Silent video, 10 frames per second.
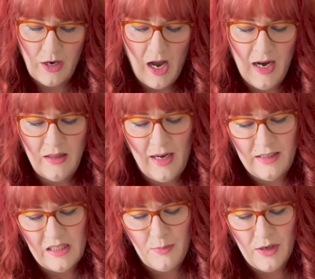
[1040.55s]
I like
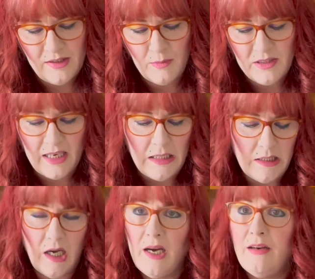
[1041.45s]
this bird. It's almost like a
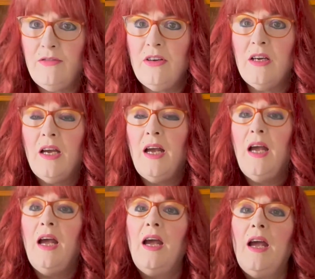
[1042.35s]
dove.
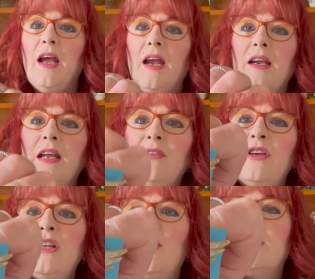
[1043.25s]
And
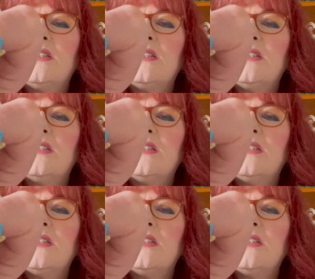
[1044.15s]
even though it's